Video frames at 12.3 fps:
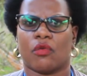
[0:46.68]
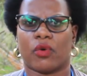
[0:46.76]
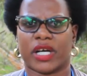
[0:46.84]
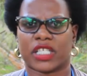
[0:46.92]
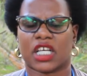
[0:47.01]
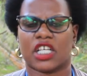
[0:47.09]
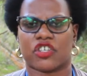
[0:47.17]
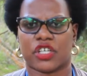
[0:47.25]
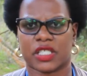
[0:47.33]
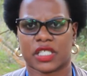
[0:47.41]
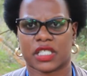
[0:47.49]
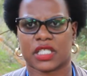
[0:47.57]
what can
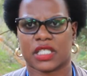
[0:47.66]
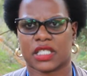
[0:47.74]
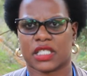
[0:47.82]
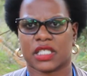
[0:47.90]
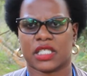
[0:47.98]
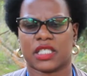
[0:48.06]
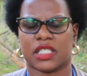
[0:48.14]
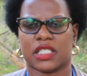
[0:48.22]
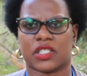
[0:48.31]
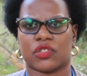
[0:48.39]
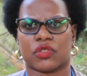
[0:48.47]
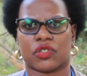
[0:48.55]
transit these
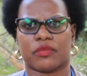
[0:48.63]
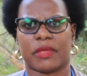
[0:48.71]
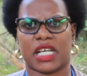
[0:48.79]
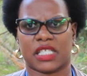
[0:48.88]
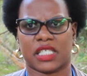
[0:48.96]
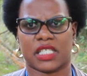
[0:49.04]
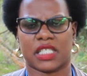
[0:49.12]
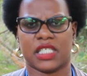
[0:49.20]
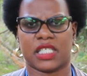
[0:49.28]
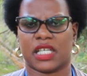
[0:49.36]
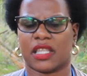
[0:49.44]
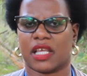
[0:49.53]
cities to smart
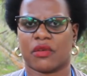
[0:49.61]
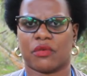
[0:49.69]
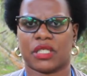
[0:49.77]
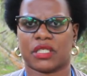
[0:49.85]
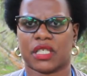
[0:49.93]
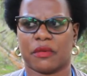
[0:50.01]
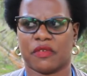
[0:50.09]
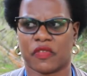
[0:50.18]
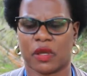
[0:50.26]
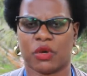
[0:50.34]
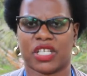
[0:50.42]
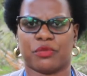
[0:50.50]
cities, and that was, some
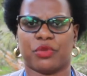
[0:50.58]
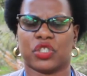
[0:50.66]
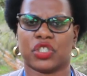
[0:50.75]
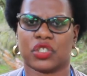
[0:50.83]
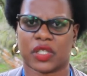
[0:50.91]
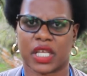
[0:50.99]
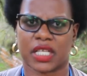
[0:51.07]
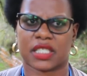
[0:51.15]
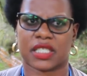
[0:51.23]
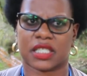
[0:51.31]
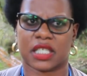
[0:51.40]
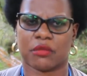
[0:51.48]
of them was building on the
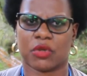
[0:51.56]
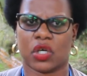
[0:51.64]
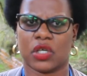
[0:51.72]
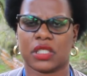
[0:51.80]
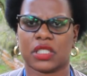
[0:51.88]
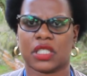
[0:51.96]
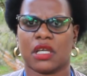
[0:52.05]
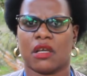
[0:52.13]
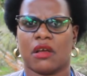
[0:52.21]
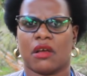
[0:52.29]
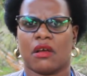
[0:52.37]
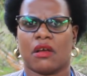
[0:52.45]
existing blocks,
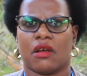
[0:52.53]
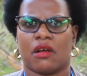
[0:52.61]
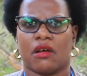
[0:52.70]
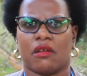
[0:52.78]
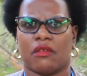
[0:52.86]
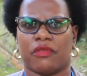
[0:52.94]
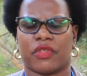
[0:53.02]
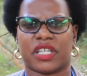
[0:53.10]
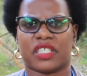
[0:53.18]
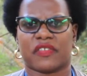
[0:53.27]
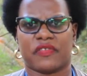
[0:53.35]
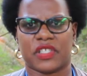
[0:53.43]
that
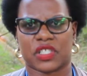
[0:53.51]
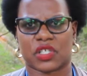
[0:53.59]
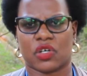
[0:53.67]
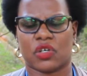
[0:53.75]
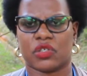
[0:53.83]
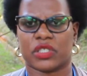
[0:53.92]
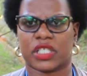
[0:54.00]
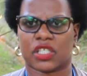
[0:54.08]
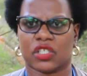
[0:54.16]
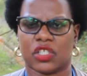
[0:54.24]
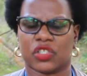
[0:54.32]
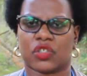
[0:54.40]
is physical,
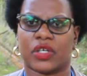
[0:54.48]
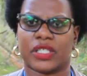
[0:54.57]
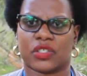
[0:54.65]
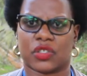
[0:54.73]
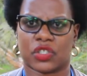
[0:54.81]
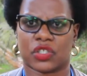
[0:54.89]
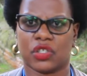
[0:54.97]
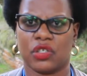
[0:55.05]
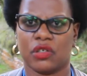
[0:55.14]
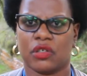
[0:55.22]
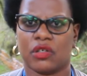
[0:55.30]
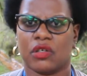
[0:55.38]
technological and social,